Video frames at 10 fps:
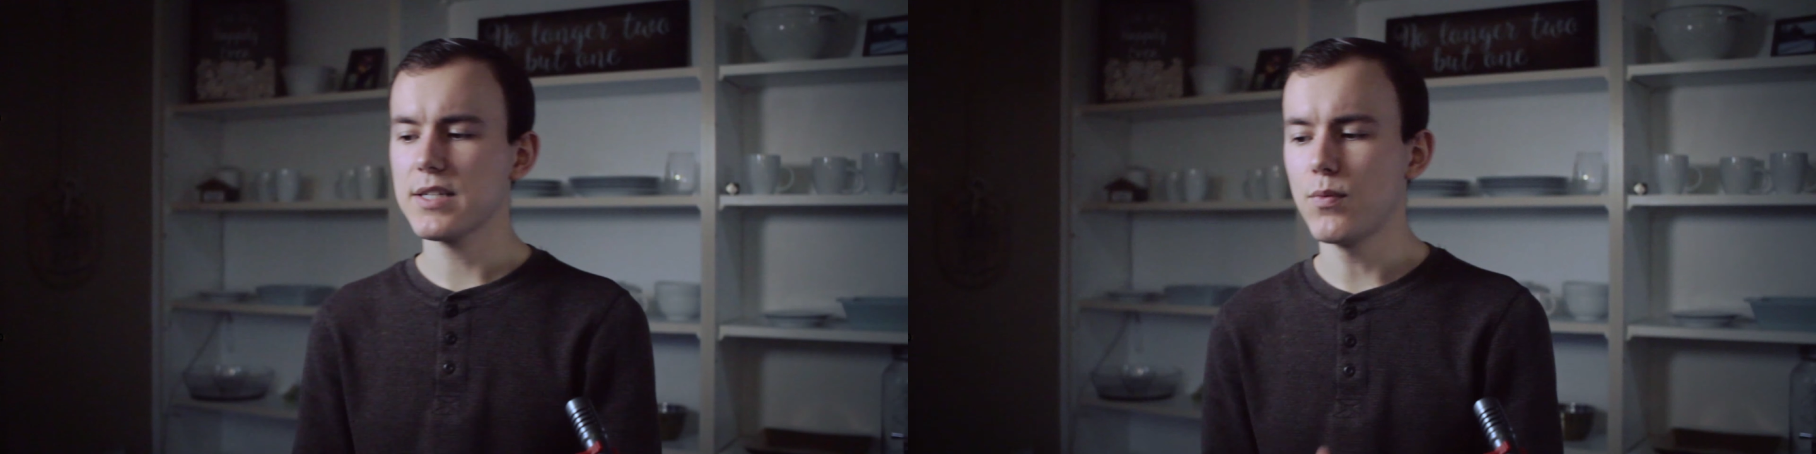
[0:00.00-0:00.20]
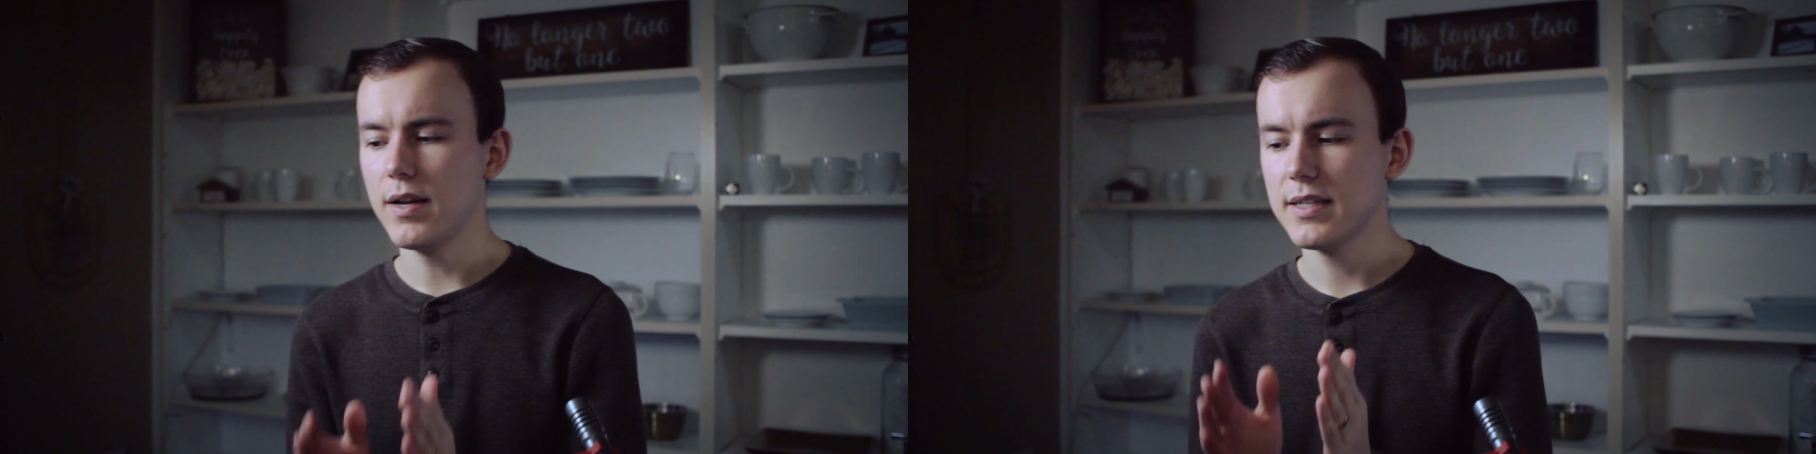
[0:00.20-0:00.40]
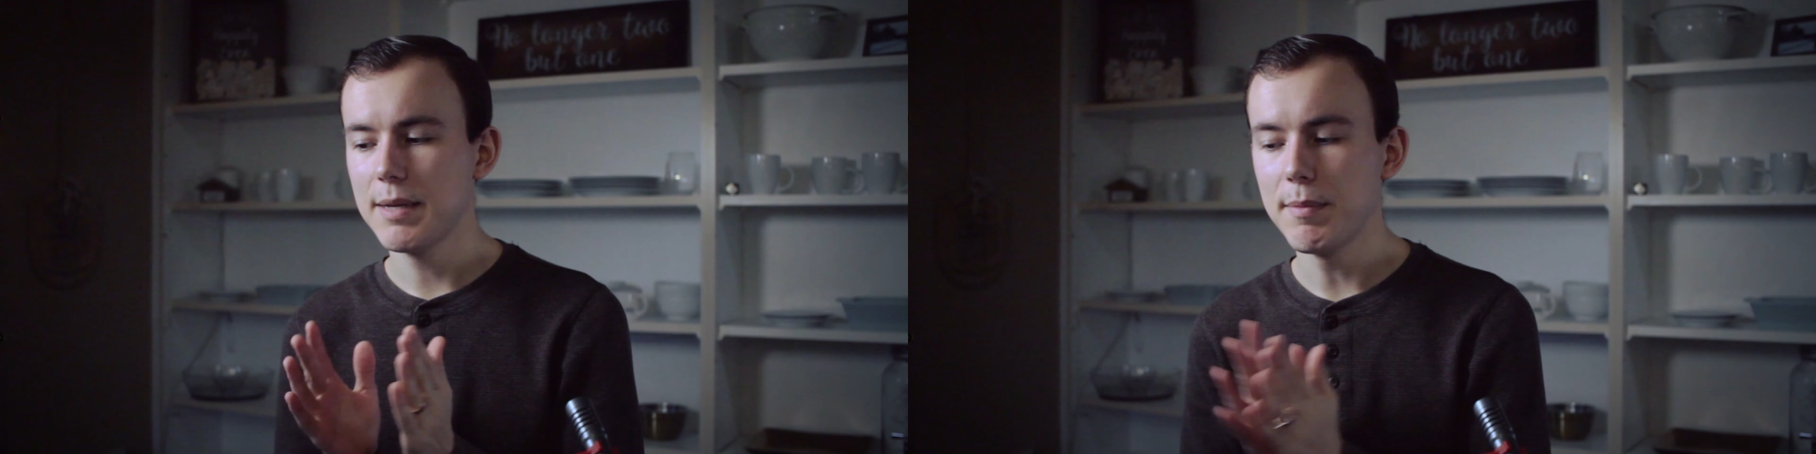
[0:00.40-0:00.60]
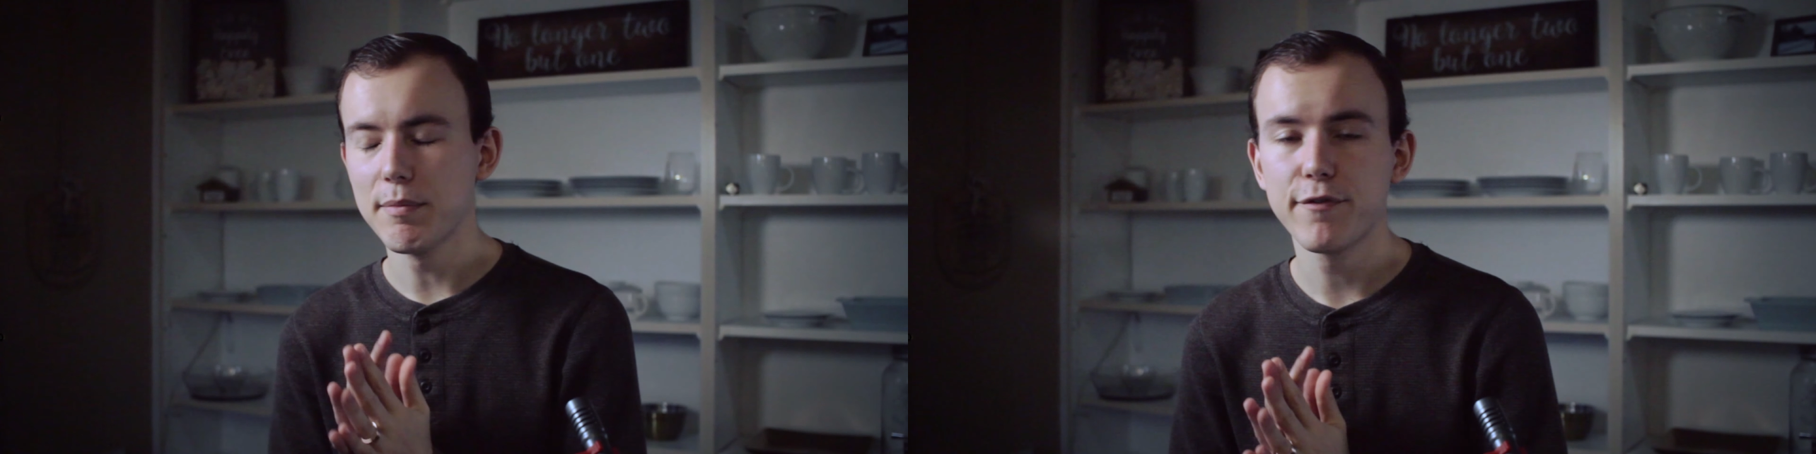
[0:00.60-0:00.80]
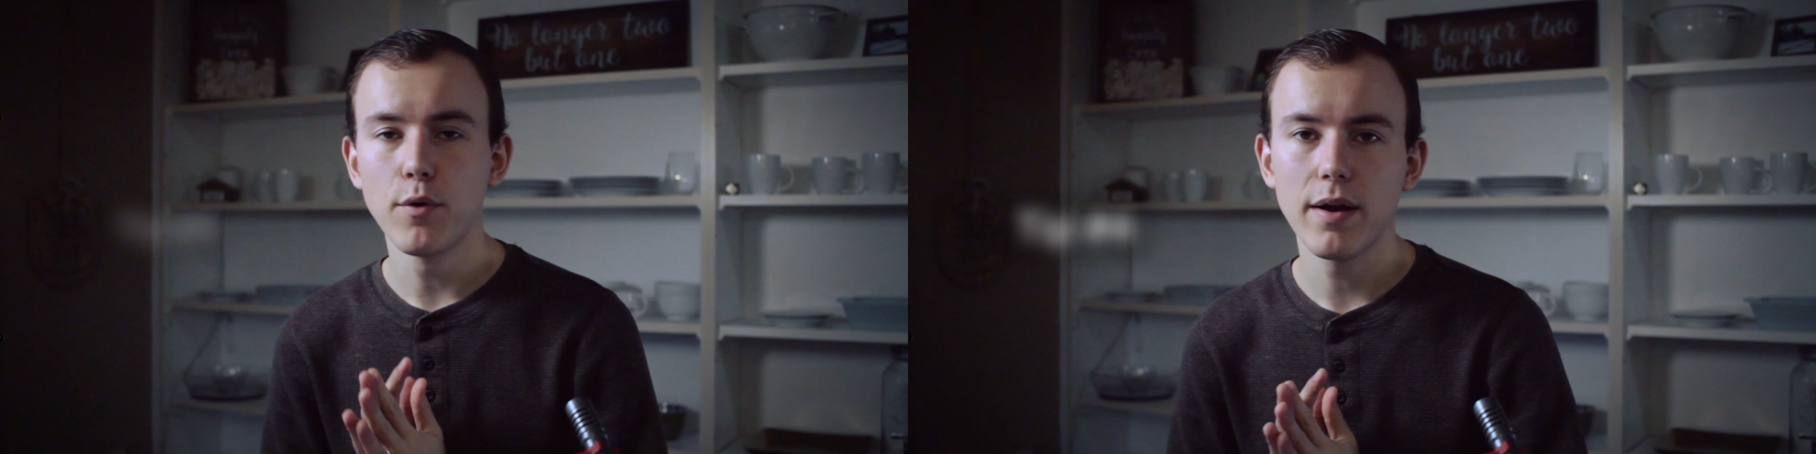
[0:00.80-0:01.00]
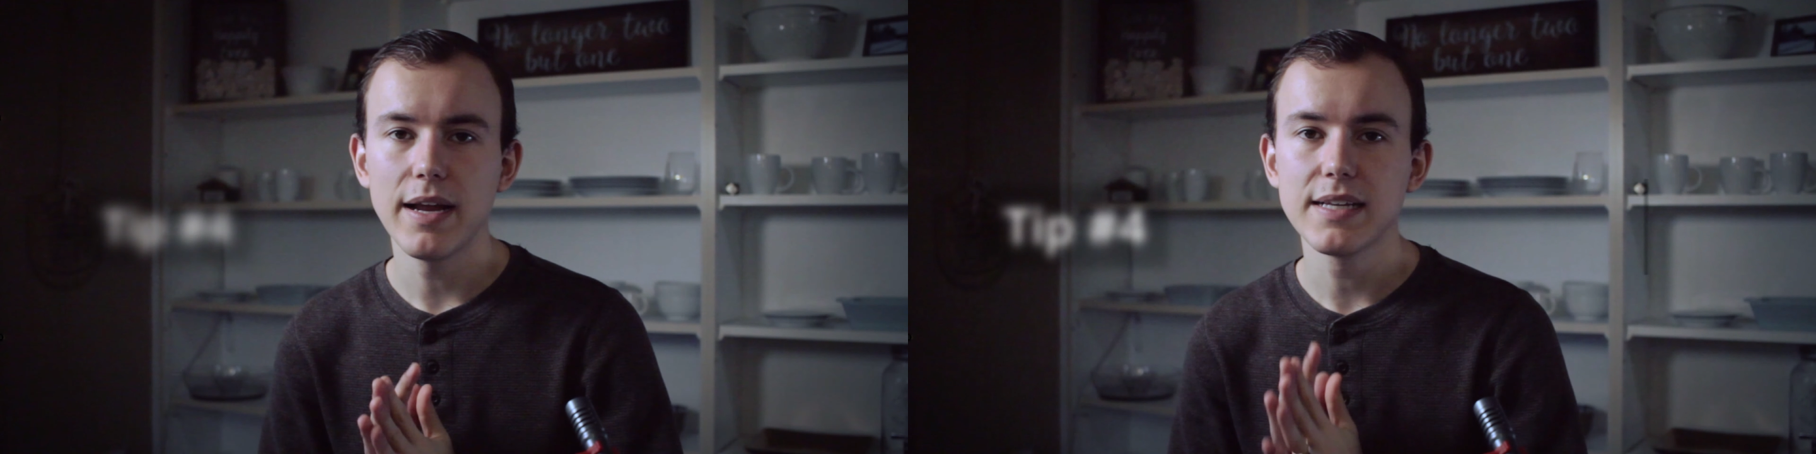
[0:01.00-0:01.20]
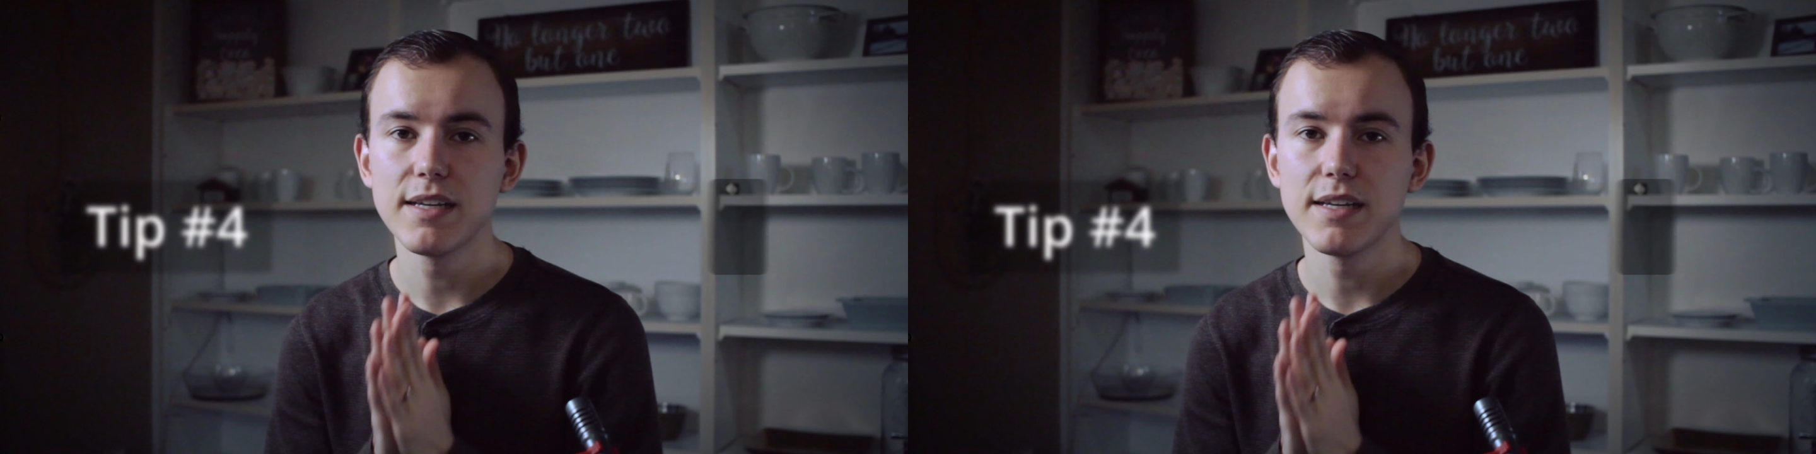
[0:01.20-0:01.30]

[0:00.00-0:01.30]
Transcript: one, tip number 4, is